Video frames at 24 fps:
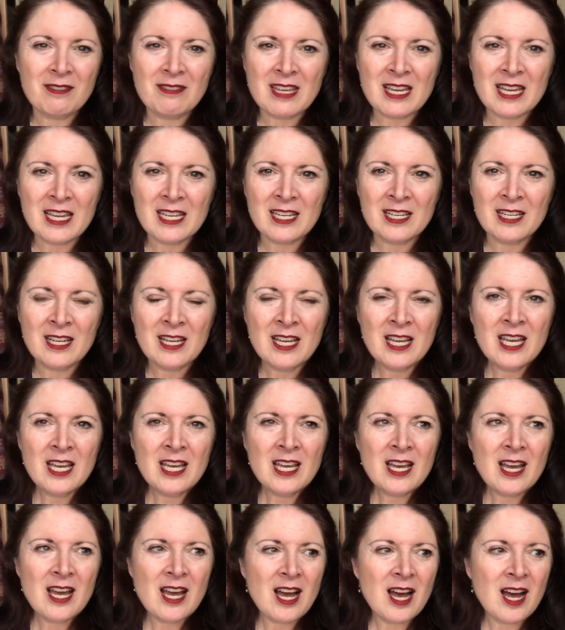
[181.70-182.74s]
thing.
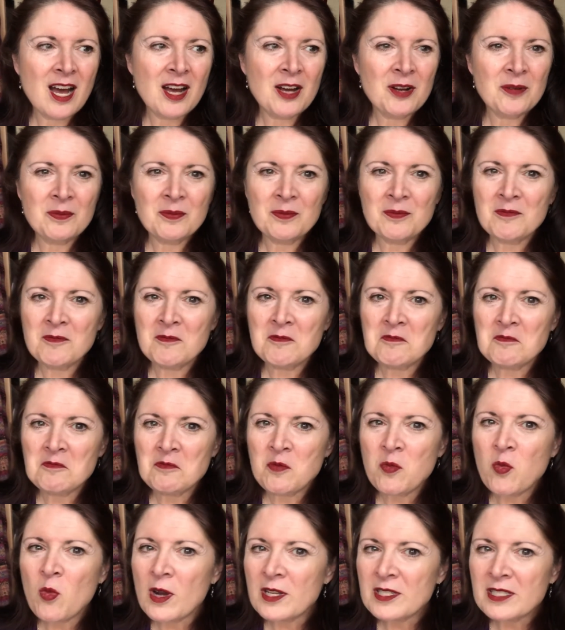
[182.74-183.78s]
Um,
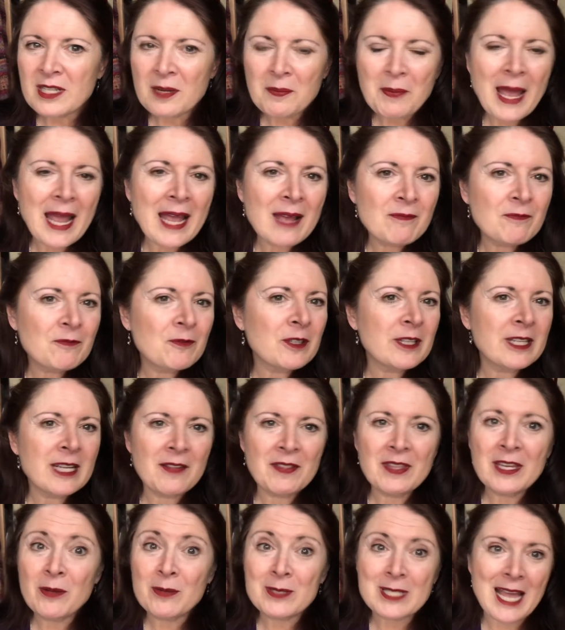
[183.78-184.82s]
wasn't a pamphlet. I
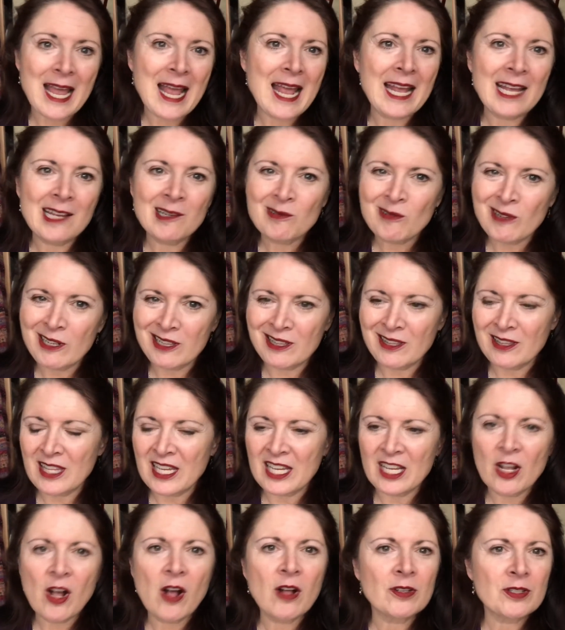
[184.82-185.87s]
think it was a handwritten
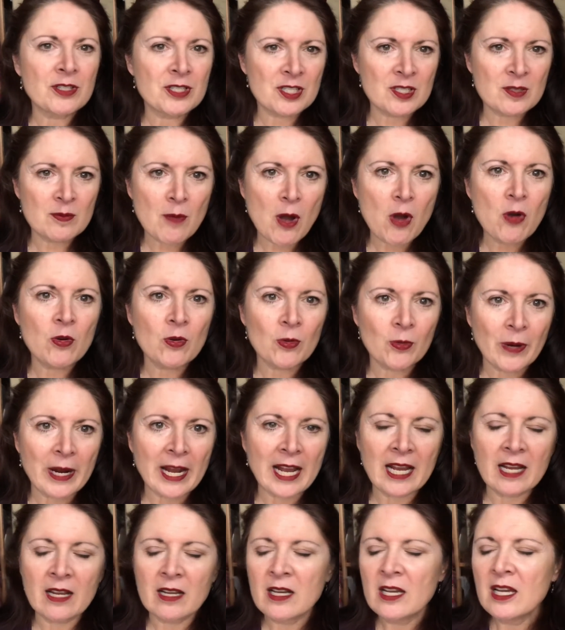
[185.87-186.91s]
thing called a smoke
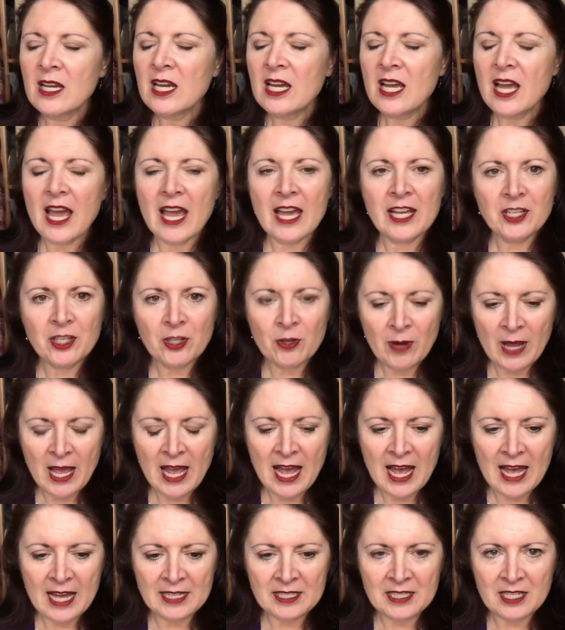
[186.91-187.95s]
ring. And you
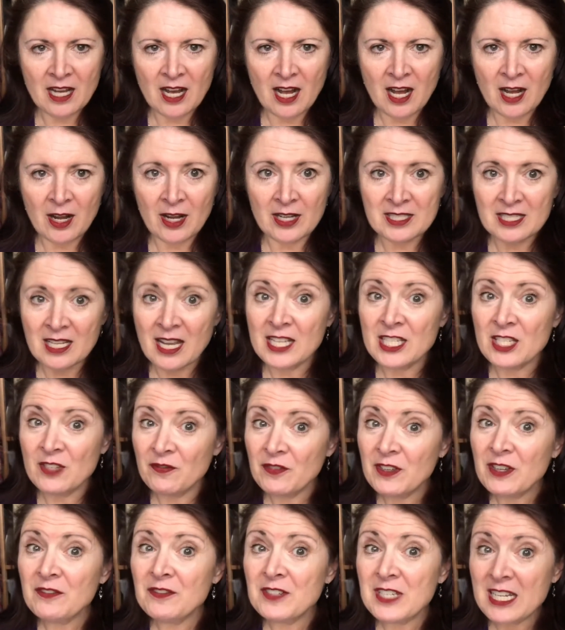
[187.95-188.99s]
had uh, a size
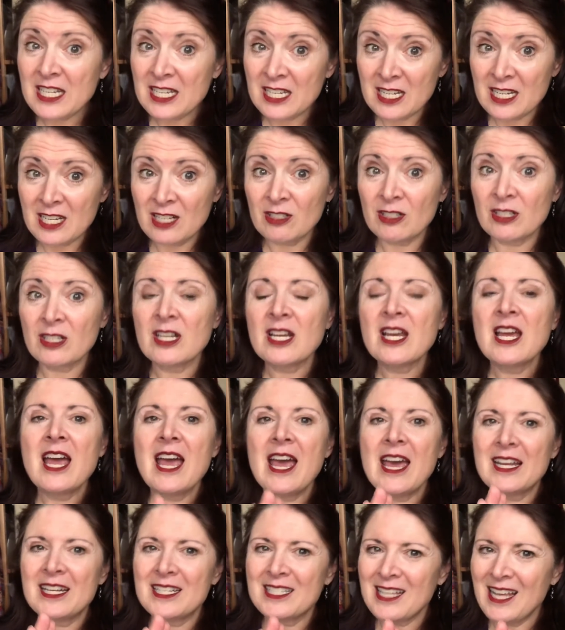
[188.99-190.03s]
15 needle
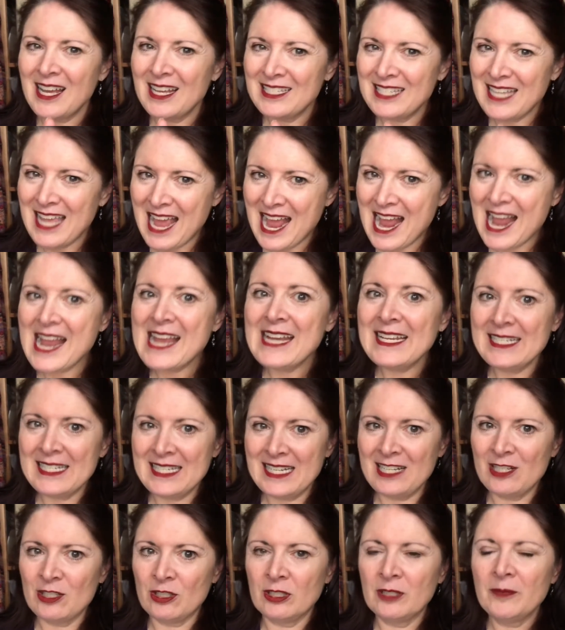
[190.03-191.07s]
and a size 8
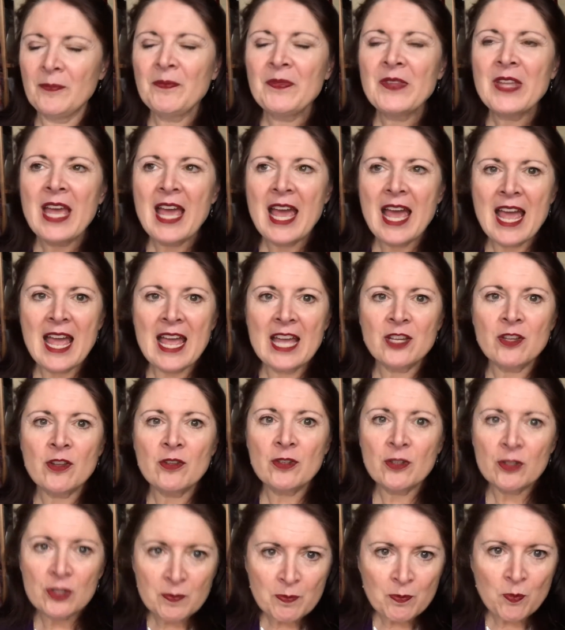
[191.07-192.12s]
needle. And you
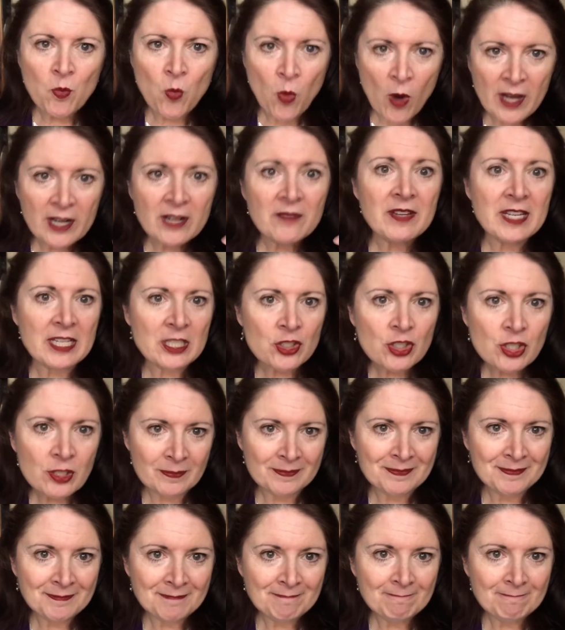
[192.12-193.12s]
used one of each.